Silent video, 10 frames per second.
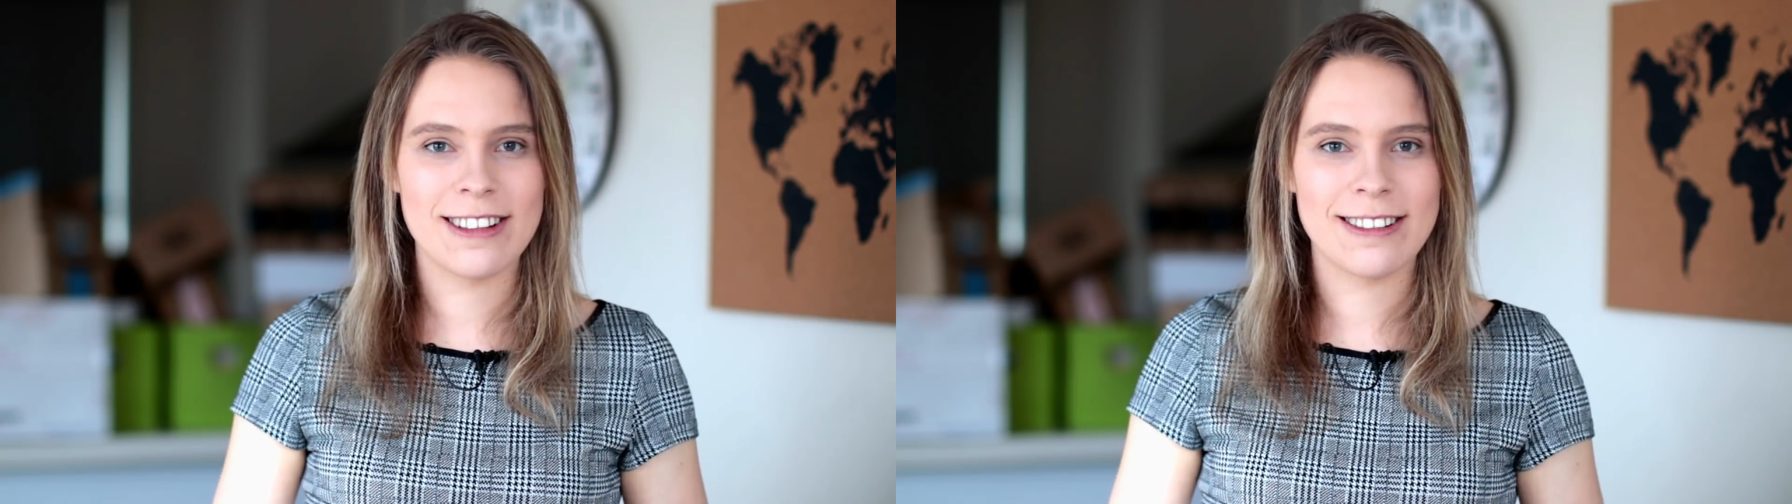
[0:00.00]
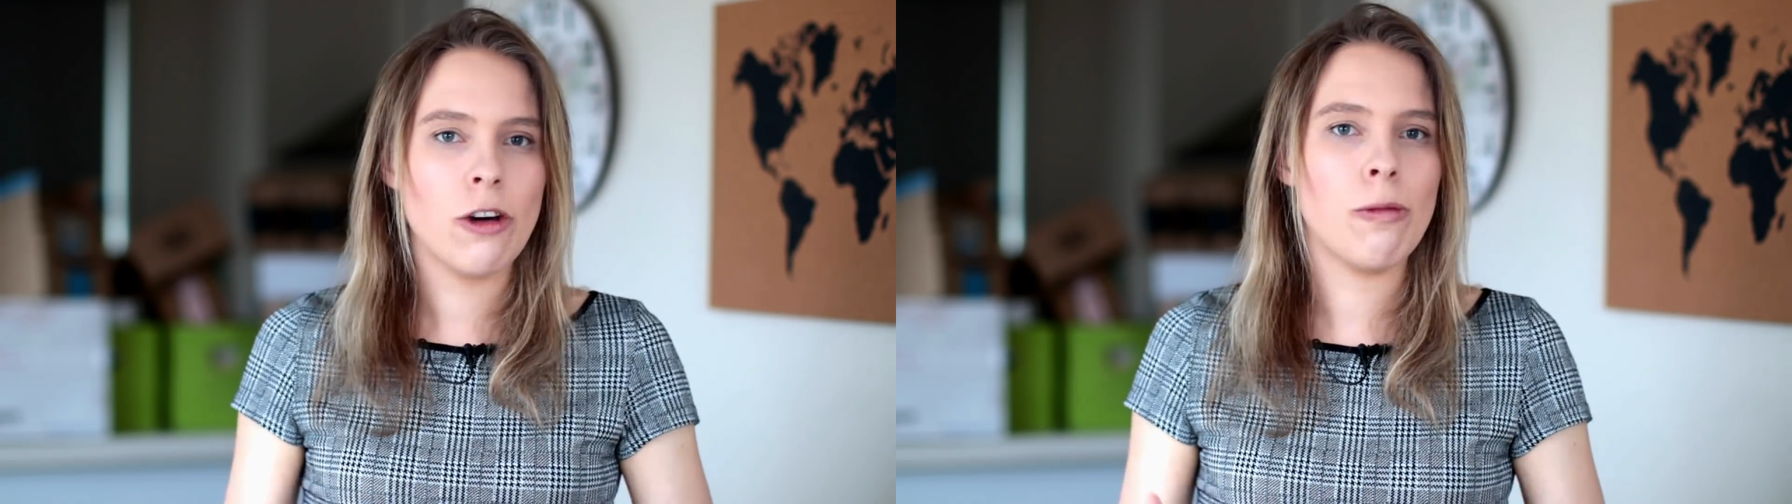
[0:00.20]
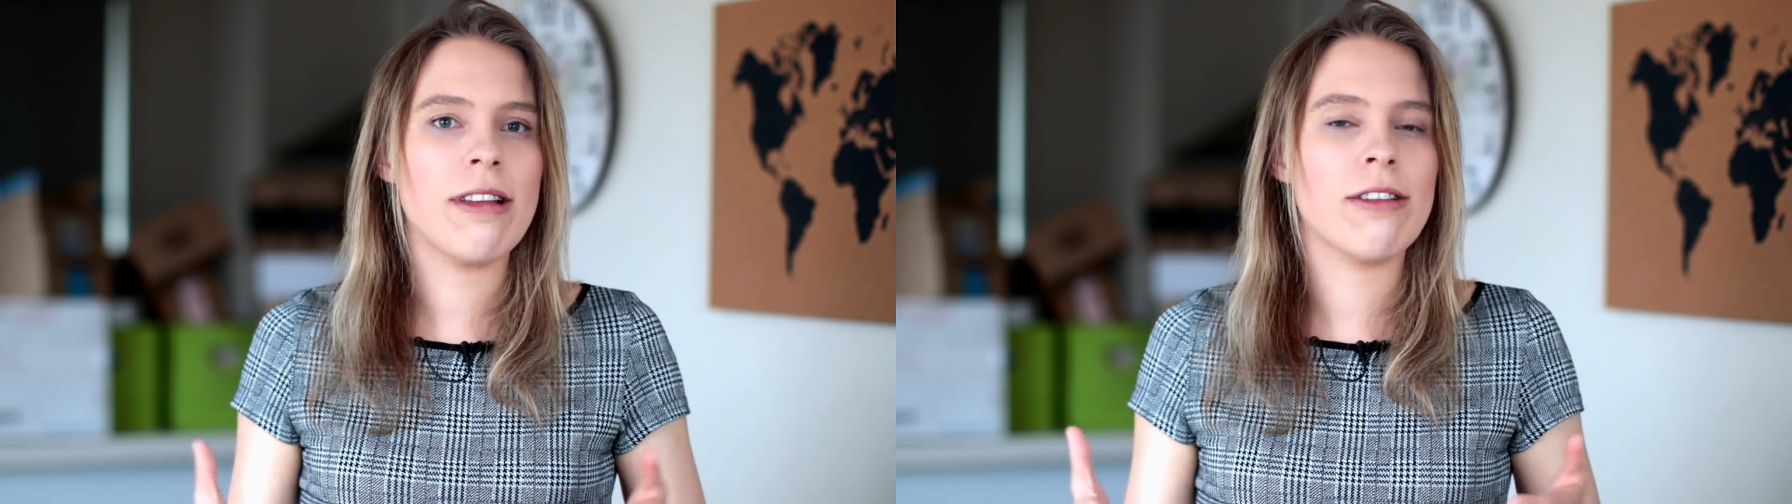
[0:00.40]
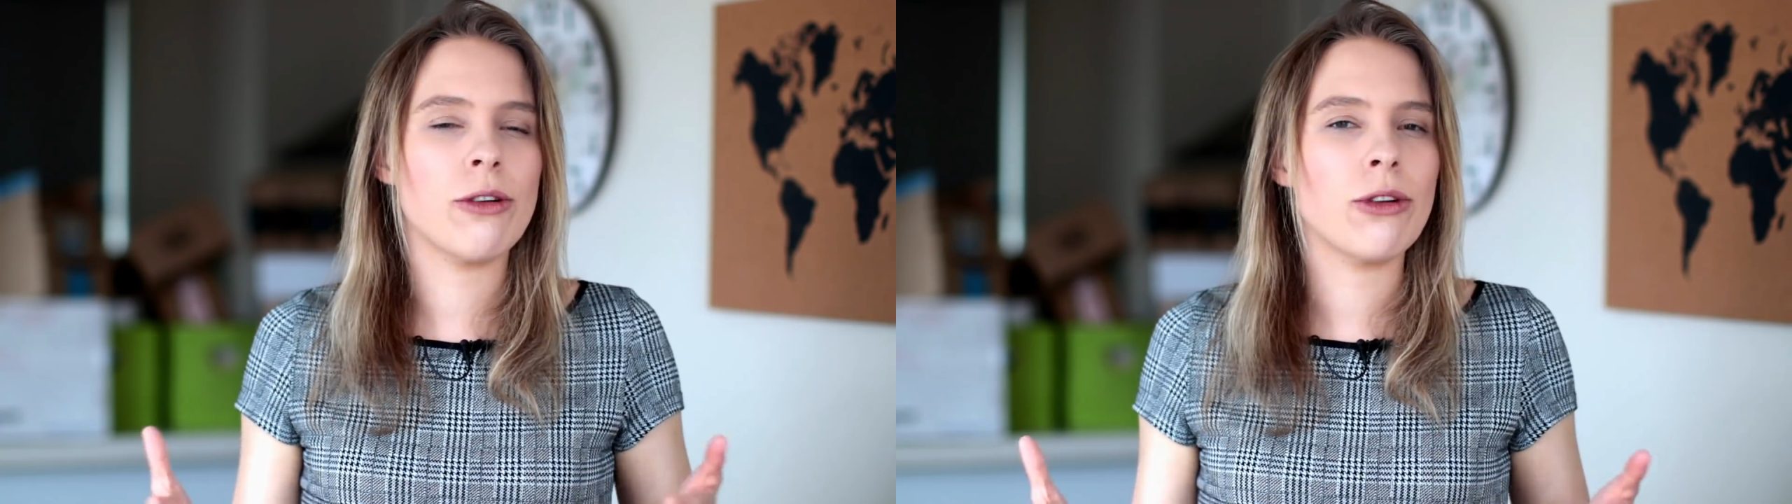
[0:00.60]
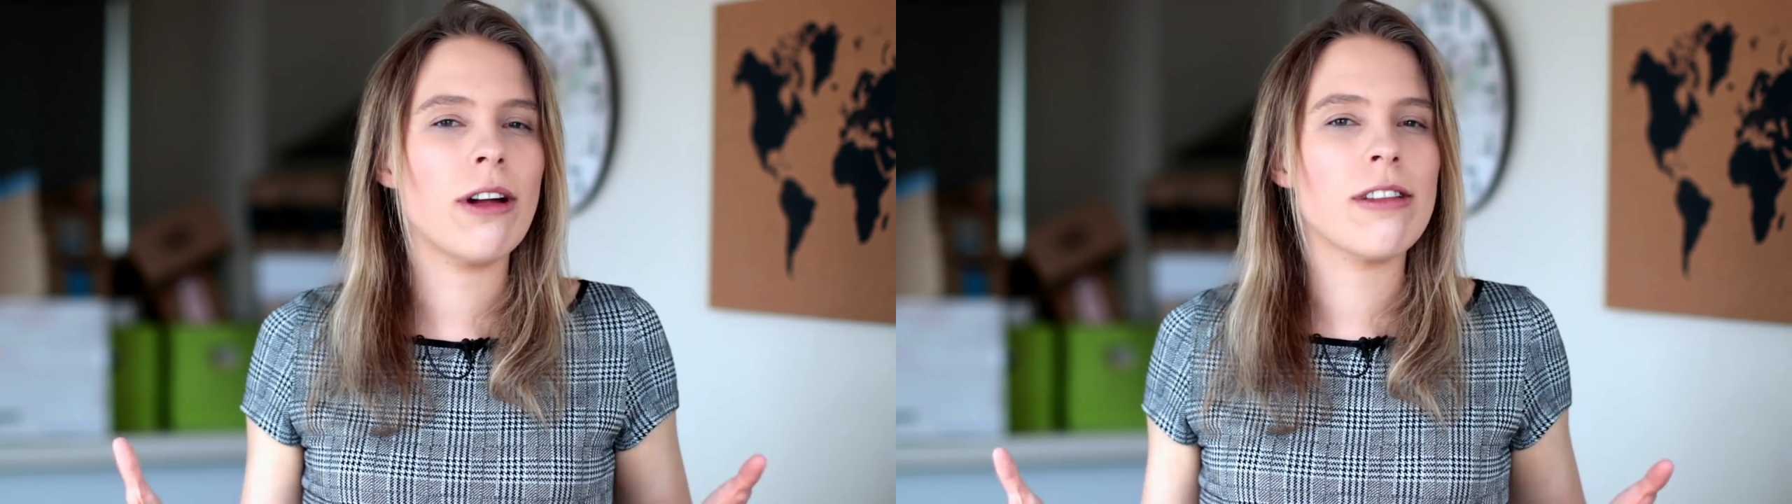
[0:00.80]
There will be
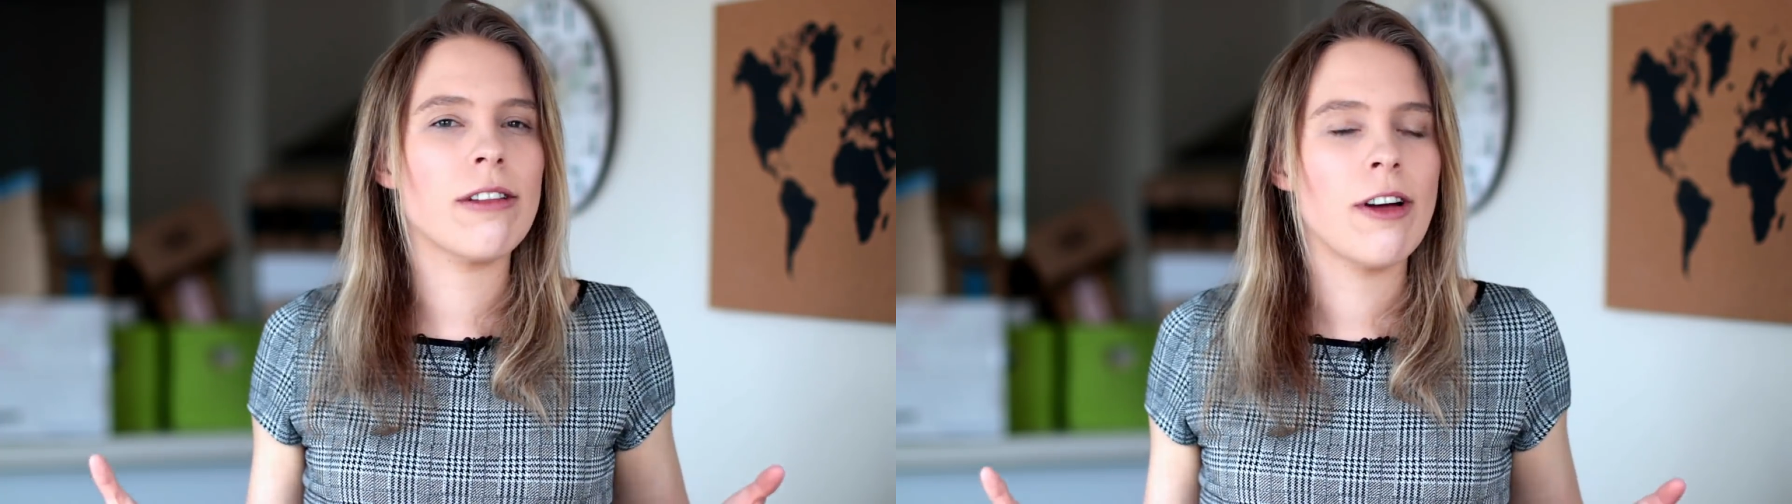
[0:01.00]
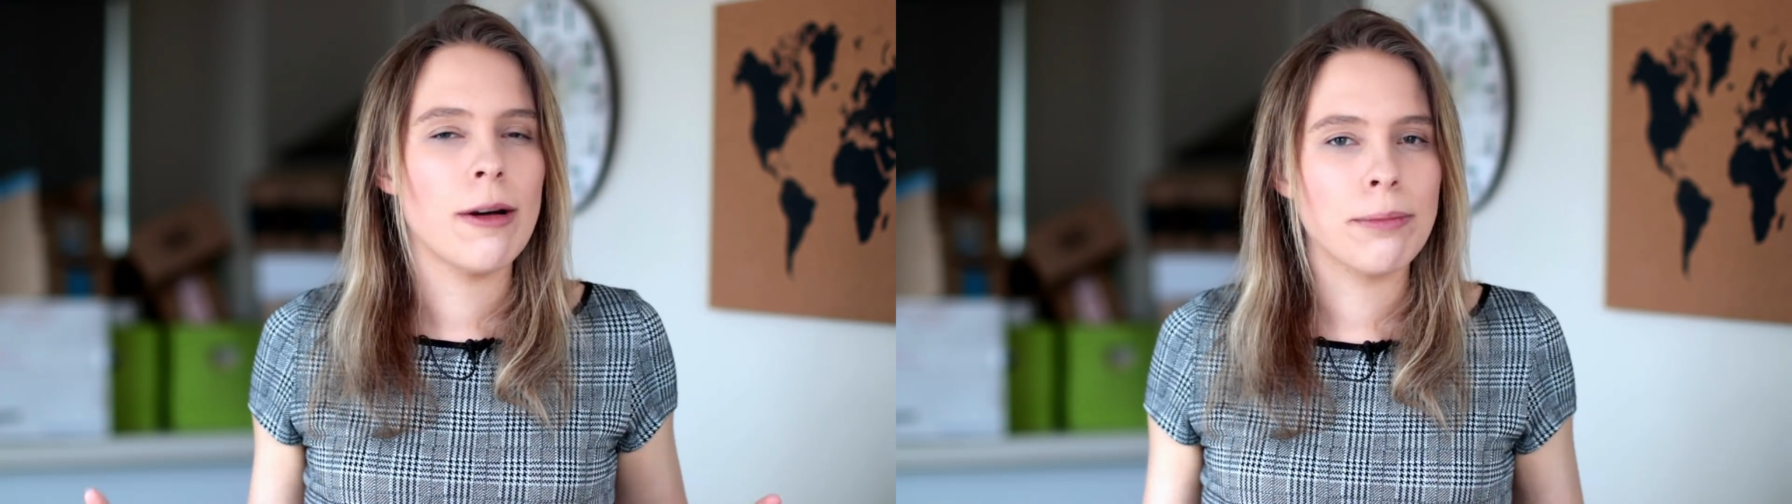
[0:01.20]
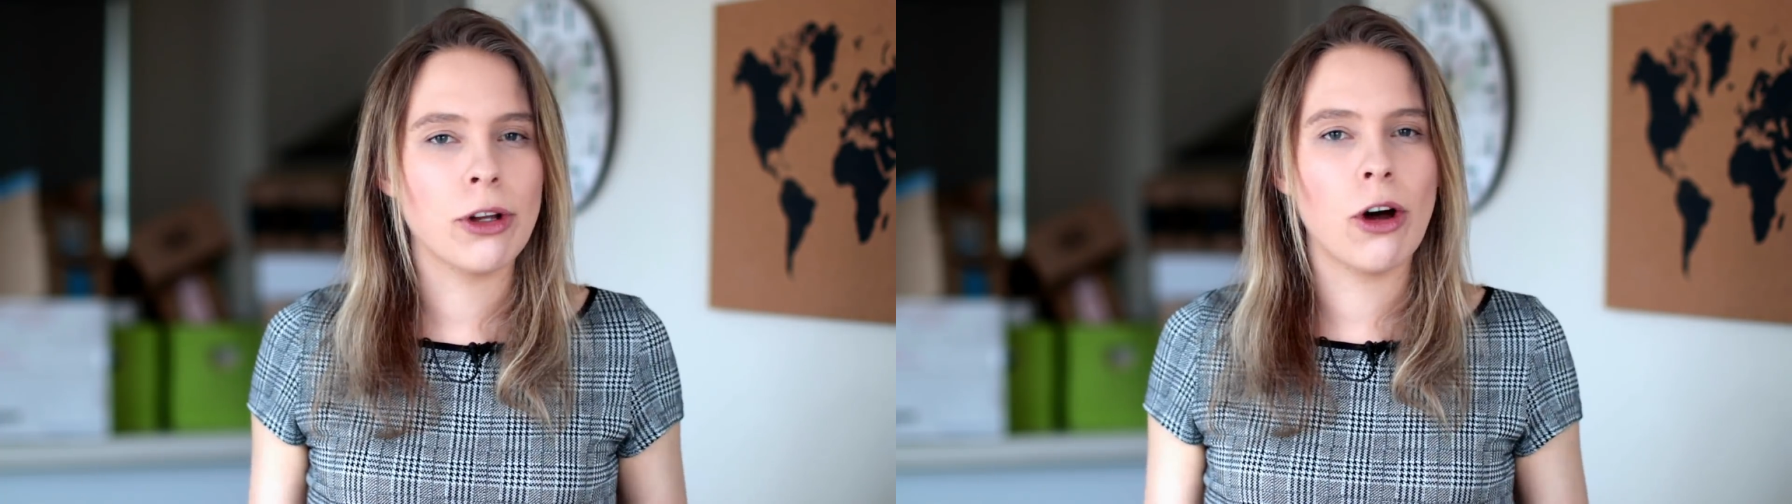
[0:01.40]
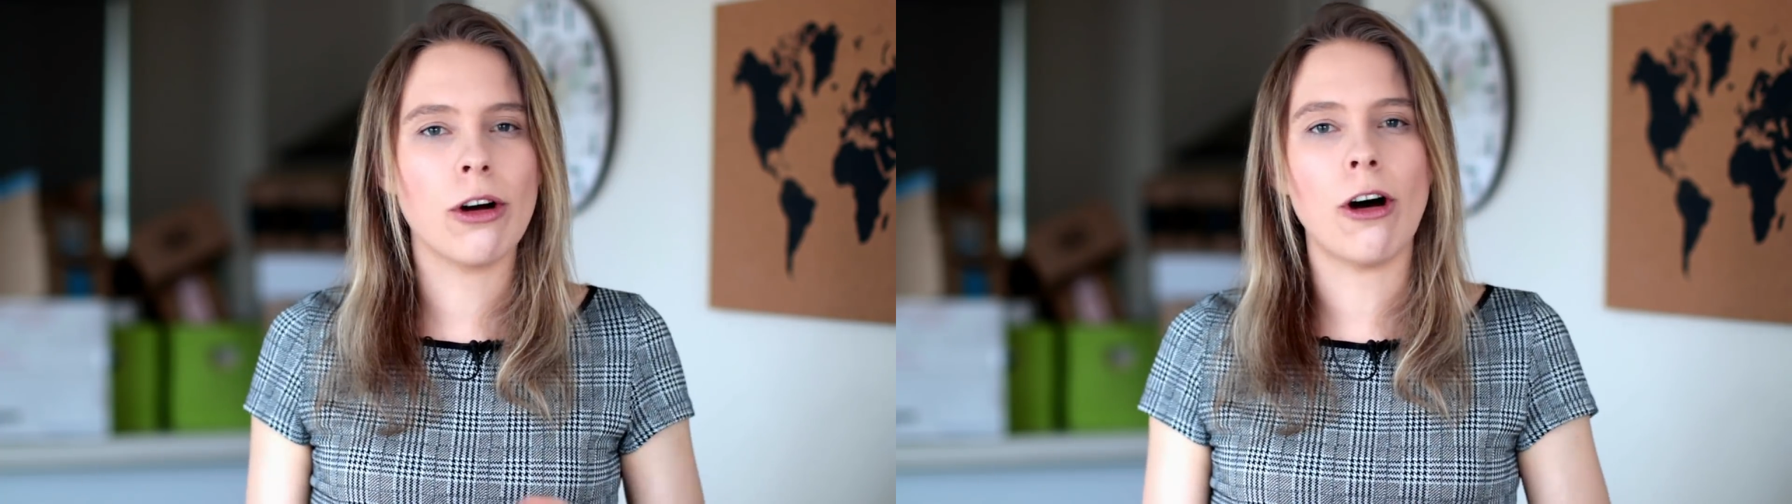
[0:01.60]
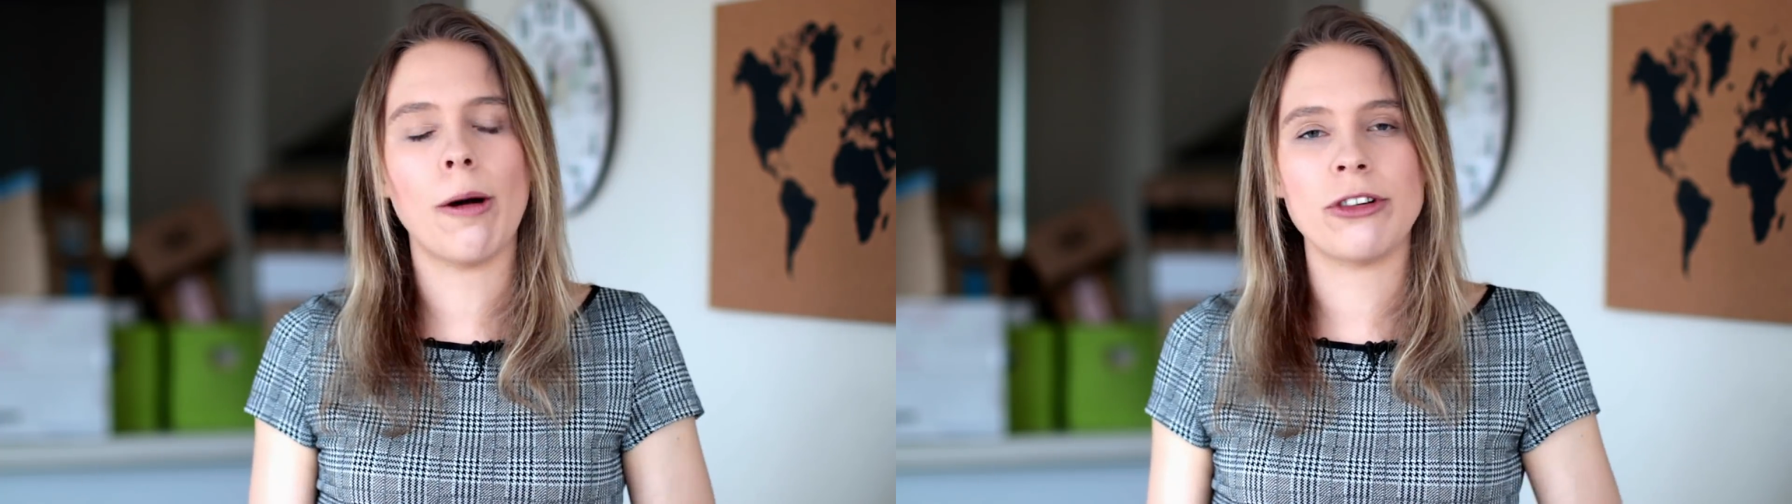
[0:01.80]
still lots of
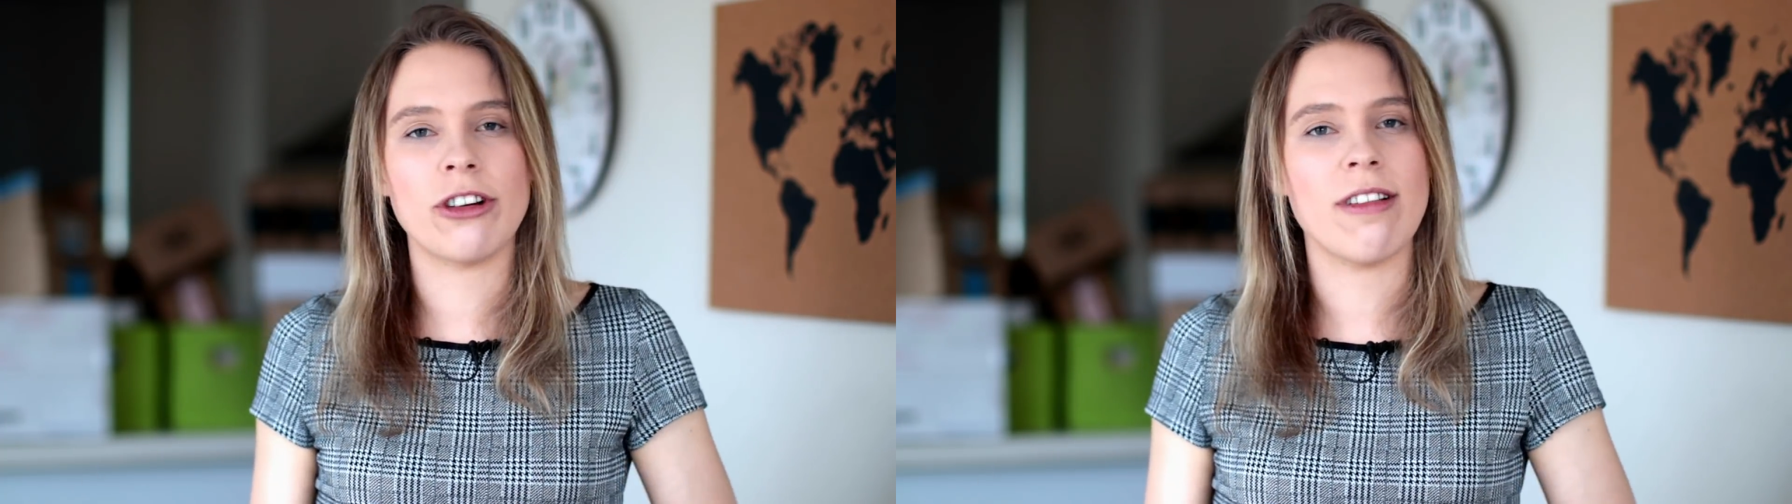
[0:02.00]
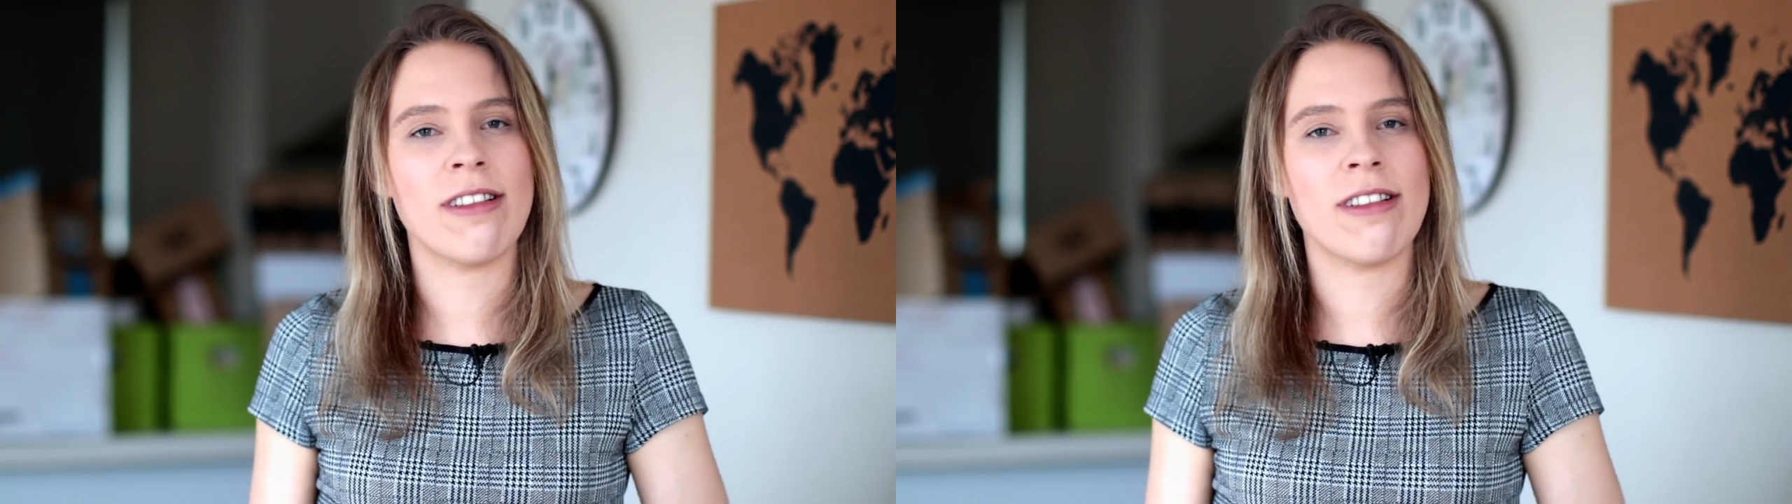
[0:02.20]
blog options,